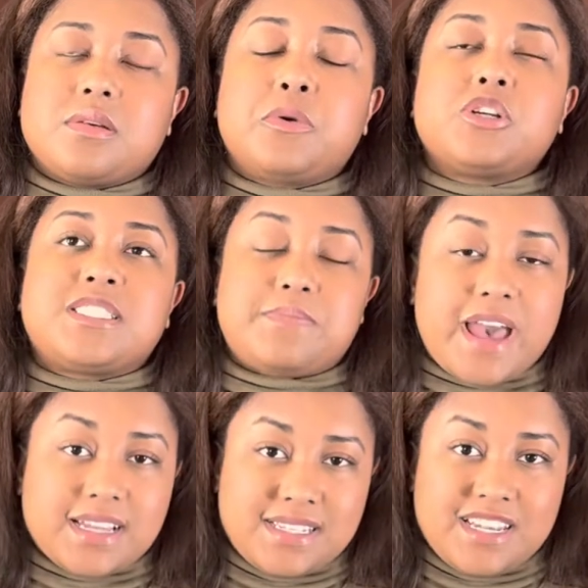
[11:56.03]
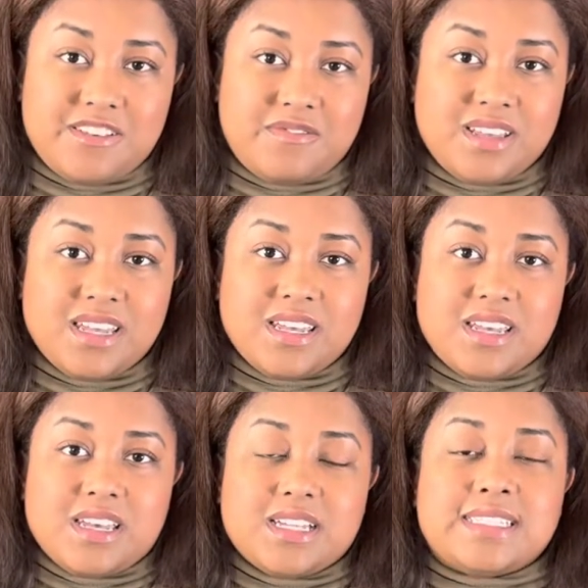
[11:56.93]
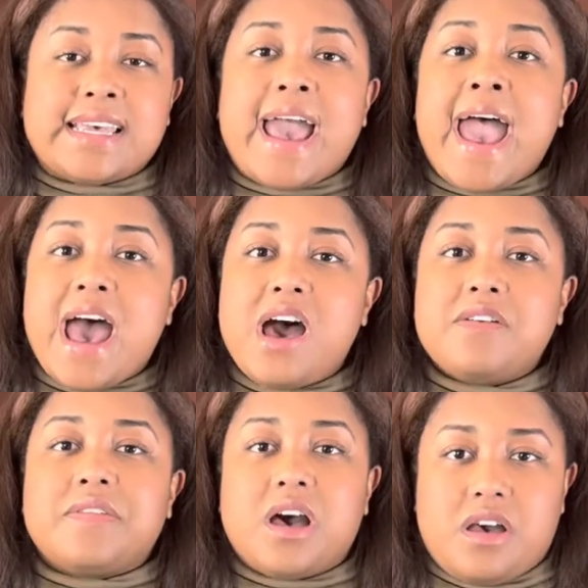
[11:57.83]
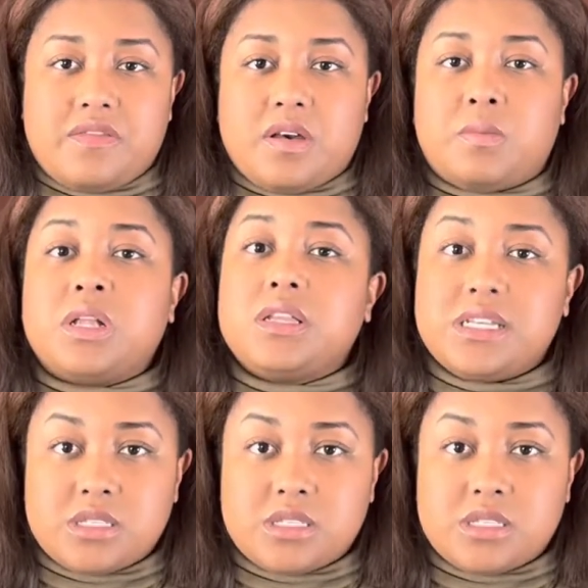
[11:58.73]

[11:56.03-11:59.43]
perspective to have of a police